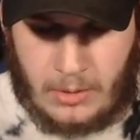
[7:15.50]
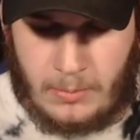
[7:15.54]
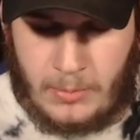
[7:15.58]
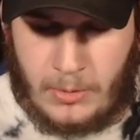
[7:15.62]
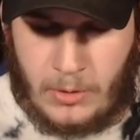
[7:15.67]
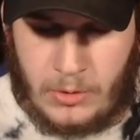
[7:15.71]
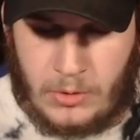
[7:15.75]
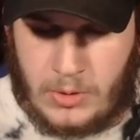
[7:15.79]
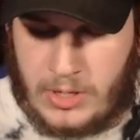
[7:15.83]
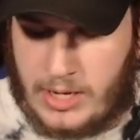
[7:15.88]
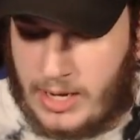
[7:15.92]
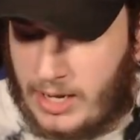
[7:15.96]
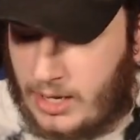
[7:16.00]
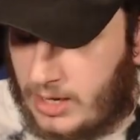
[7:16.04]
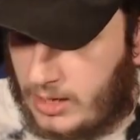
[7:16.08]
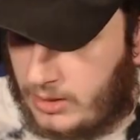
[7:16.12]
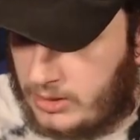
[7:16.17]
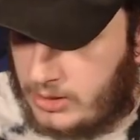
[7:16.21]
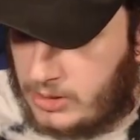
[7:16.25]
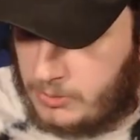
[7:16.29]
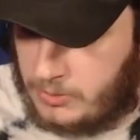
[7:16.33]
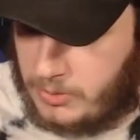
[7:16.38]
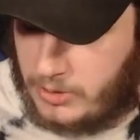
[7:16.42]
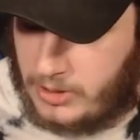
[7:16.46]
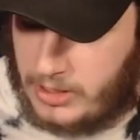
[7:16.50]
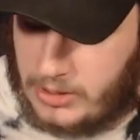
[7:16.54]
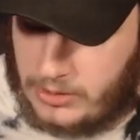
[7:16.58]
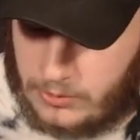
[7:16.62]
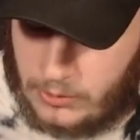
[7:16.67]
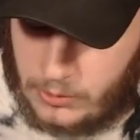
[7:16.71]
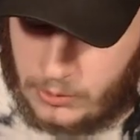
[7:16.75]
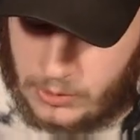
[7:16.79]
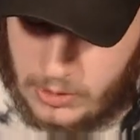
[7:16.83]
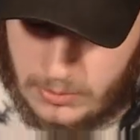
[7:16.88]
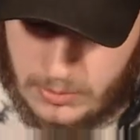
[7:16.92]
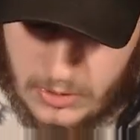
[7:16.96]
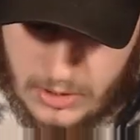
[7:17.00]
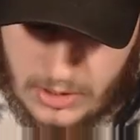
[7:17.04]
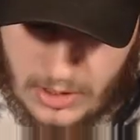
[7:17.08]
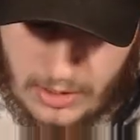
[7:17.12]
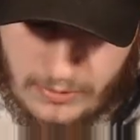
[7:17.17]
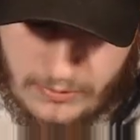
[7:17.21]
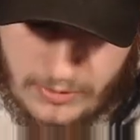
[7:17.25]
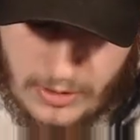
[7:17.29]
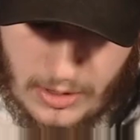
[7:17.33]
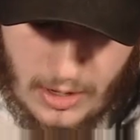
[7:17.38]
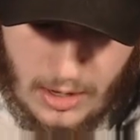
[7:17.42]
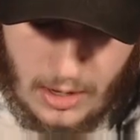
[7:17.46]
you can at least play through some
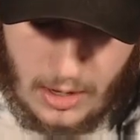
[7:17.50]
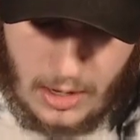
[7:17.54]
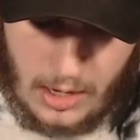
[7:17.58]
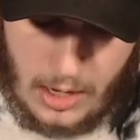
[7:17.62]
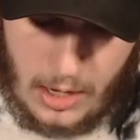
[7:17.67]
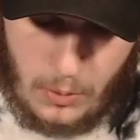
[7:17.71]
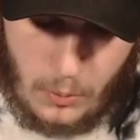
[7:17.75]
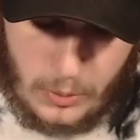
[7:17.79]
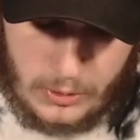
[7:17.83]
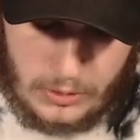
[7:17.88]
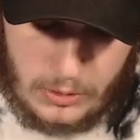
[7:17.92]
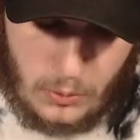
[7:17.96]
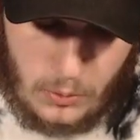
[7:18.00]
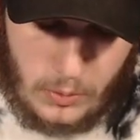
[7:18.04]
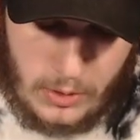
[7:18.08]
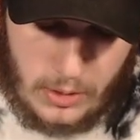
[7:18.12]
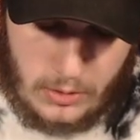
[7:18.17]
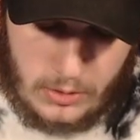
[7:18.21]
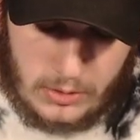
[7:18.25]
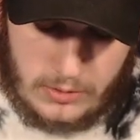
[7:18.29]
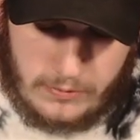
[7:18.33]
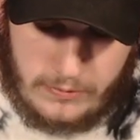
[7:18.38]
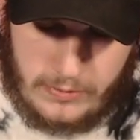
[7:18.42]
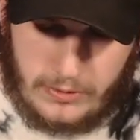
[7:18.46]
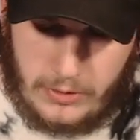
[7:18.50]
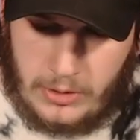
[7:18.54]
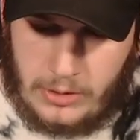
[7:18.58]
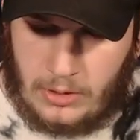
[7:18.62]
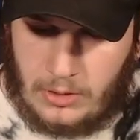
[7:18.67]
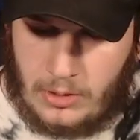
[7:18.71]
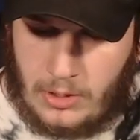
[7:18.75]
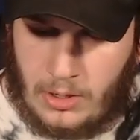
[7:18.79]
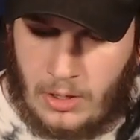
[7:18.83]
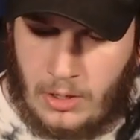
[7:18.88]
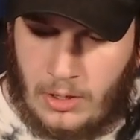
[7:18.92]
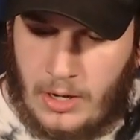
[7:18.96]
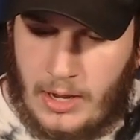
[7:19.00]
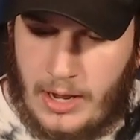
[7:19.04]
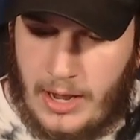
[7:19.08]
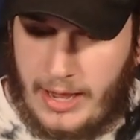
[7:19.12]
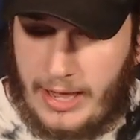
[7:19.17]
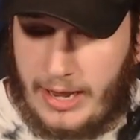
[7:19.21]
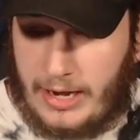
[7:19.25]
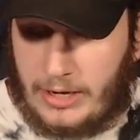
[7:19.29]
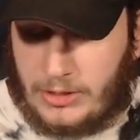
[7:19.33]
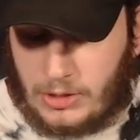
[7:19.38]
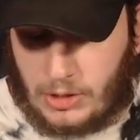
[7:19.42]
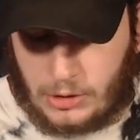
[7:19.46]
stuff with the Will. It's a very good card.
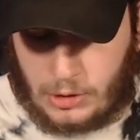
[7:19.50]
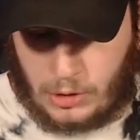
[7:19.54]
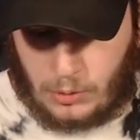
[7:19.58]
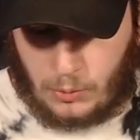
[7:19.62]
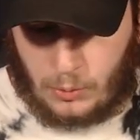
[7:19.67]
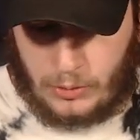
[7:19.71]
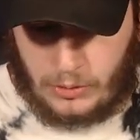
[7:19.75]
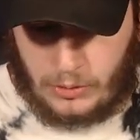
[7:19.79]
And it's also really